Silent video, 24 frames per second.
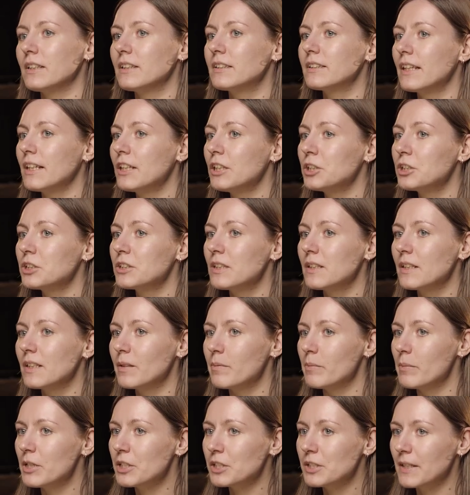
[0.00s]
to
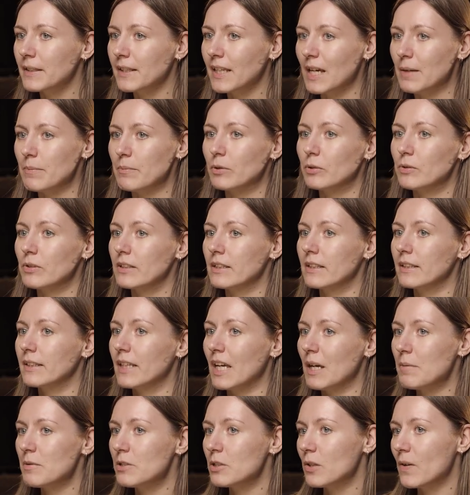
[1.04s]
intentionally bridge the gap between
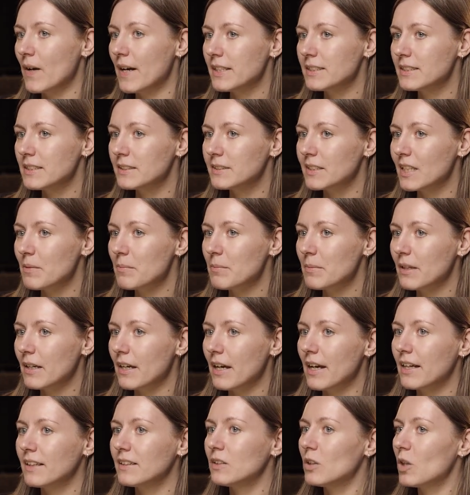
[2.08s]
the game's UI
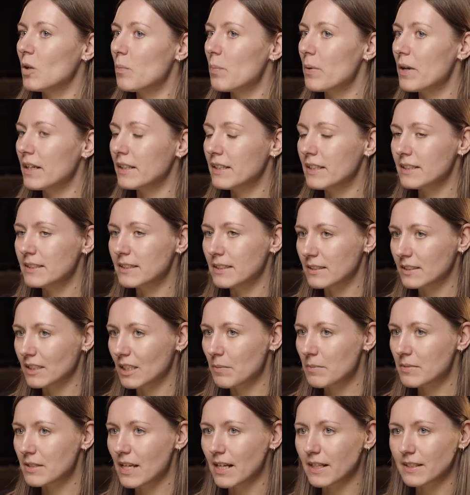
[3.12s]
system and the operating
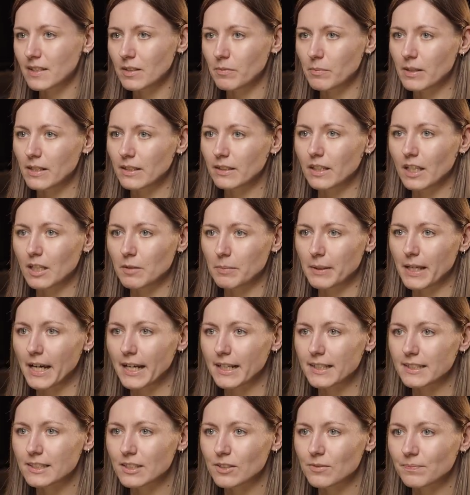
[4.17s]
system's accessibility
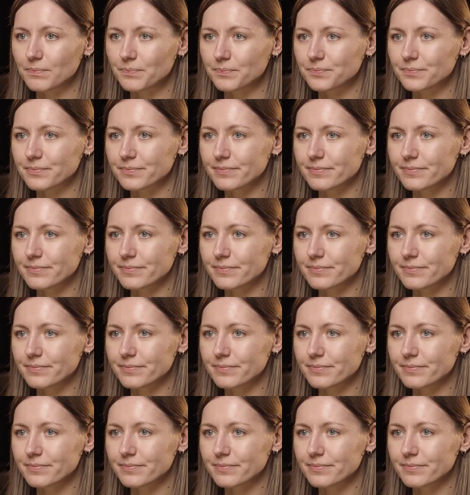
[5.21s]
APIs.